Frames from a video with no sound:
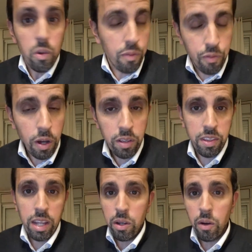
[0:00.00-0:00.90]
first
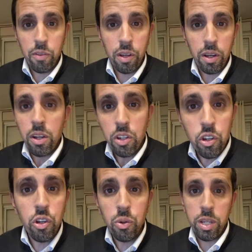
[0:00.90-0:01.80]
day of the
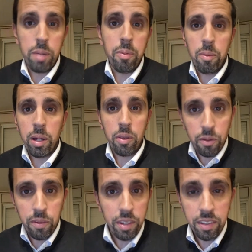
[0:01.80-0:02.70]
new Hebrew month
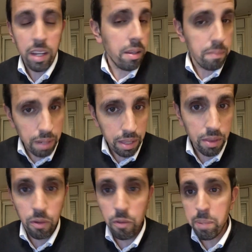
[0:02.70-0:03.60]
of Nissan, the month
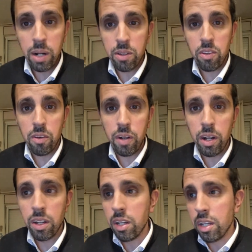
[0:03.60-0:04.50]
of
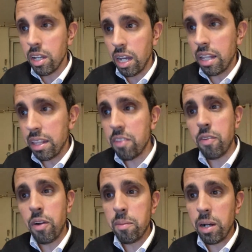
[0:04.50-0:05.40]
Passover. And this
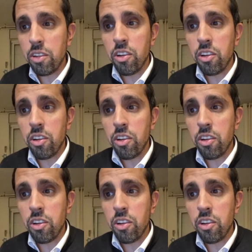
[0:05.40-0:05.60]
very much